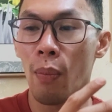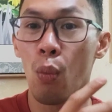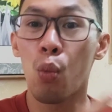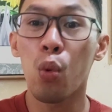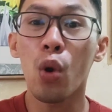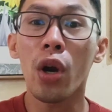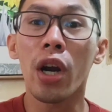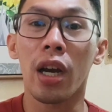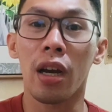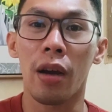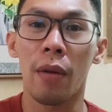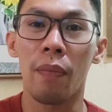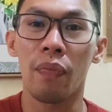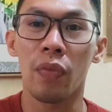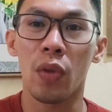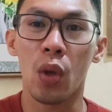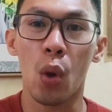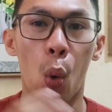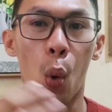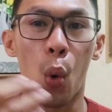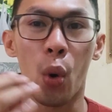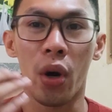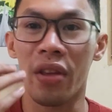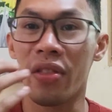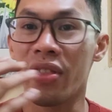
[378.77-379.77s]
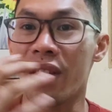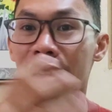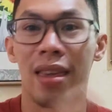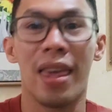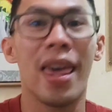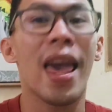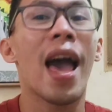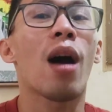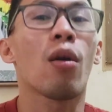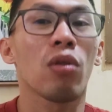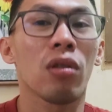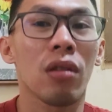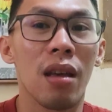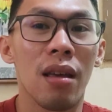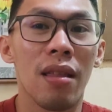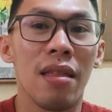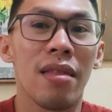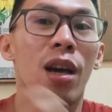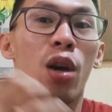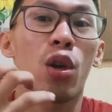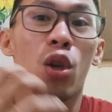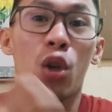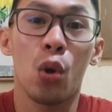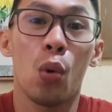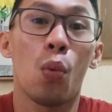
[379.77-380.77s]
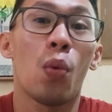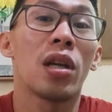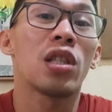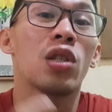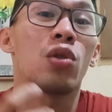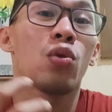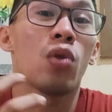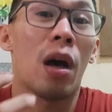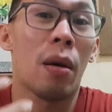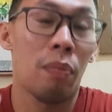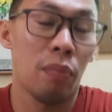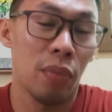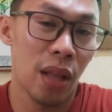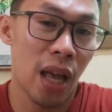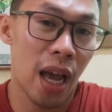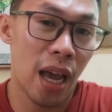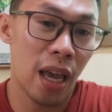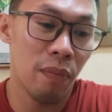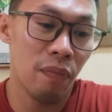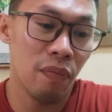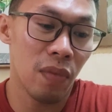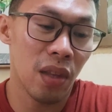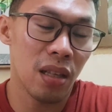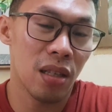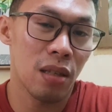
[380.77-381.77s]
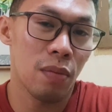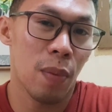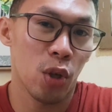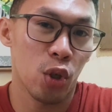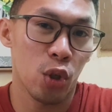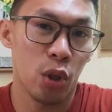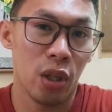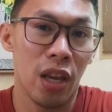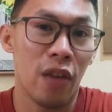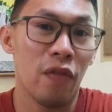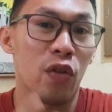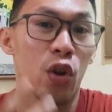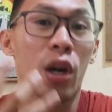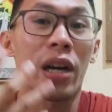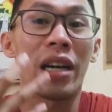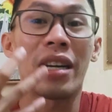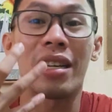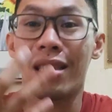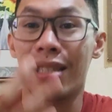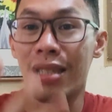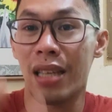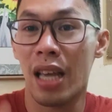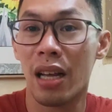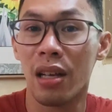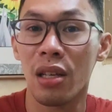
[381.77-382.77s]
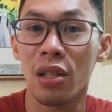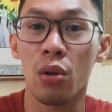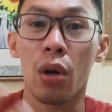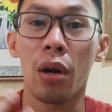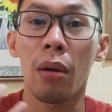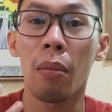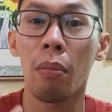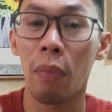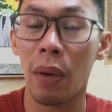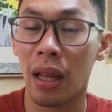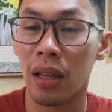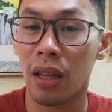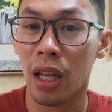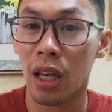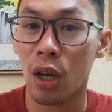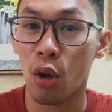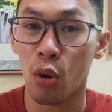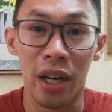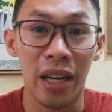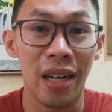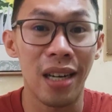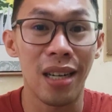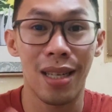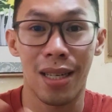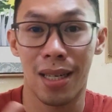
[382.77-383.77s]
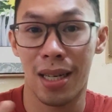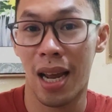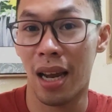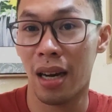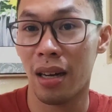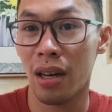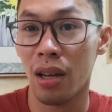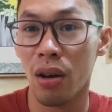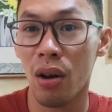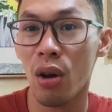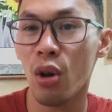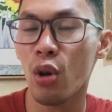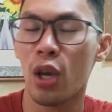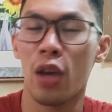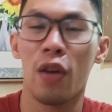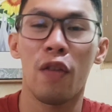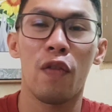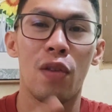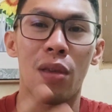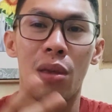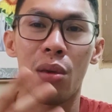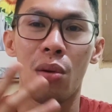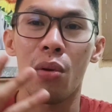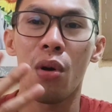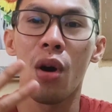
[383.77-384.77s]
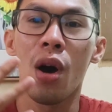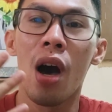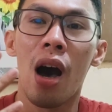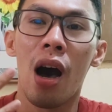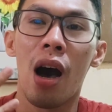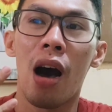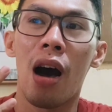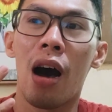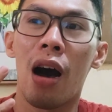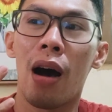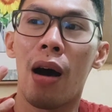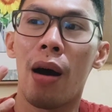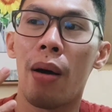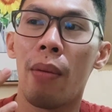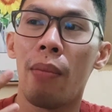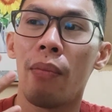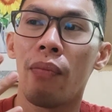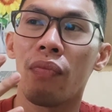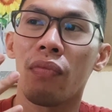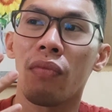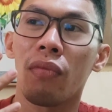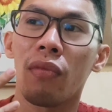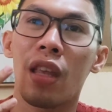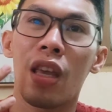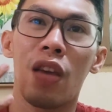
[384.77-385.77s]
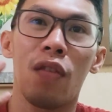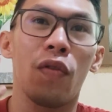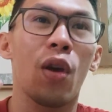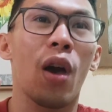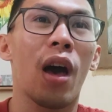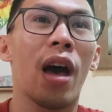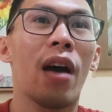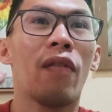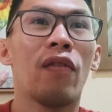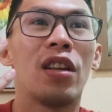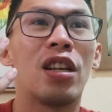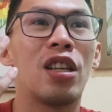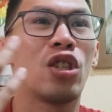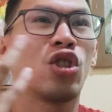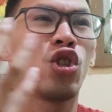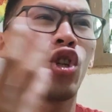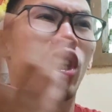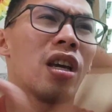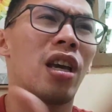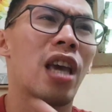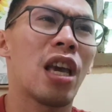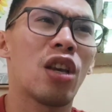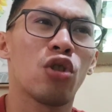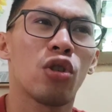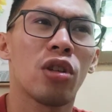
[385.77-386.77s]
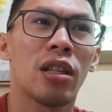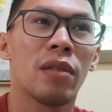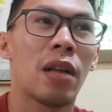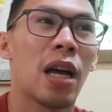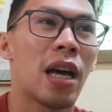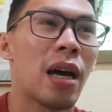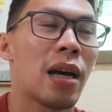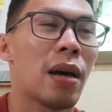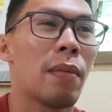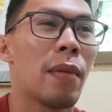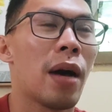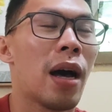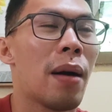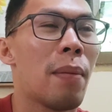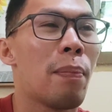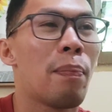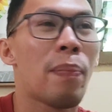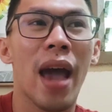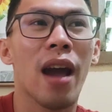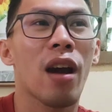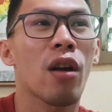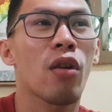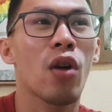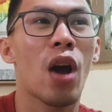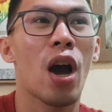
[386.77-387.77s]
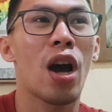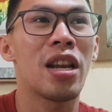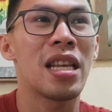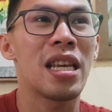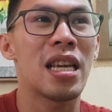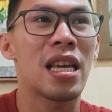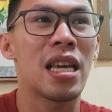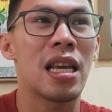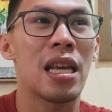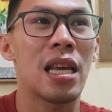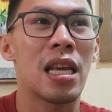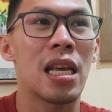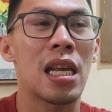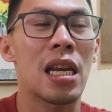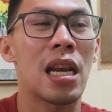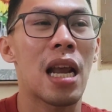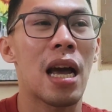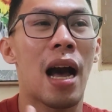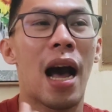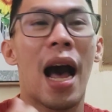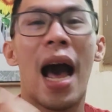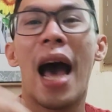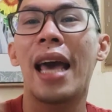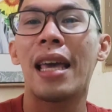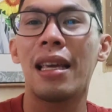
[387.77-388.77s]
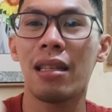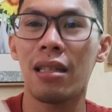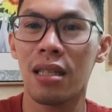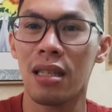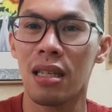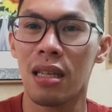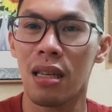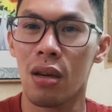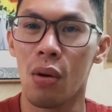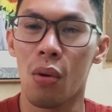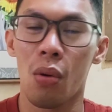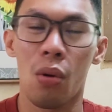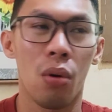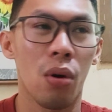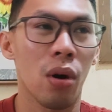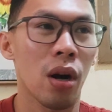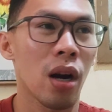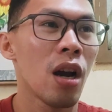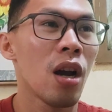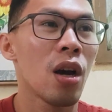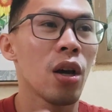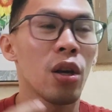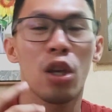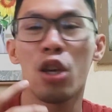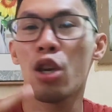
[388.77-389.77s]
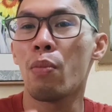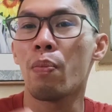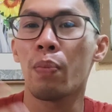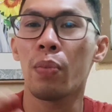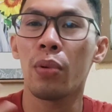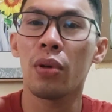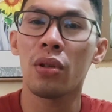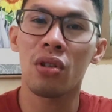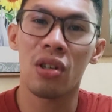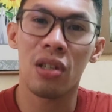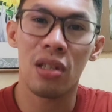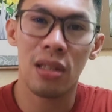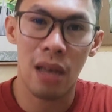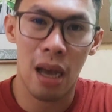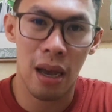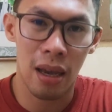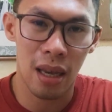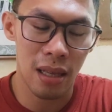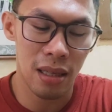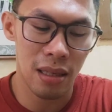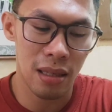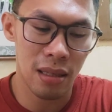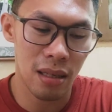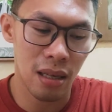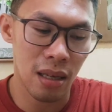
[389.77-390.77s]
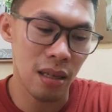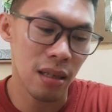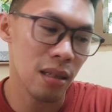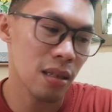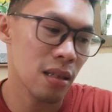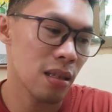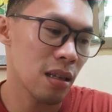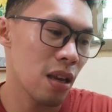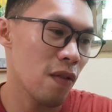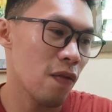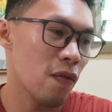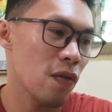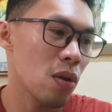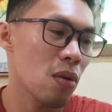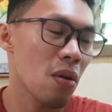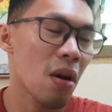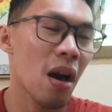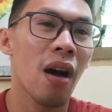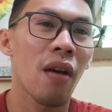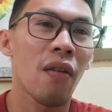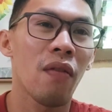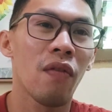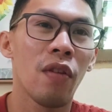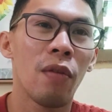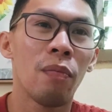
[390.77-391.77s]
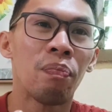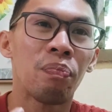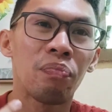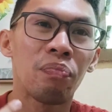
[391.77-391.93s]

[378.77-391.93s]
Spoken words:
work or in the account that you want to apply, especially if you're in sales or billing or in a technical. If you have an educational background in IT or computer sciences, if you have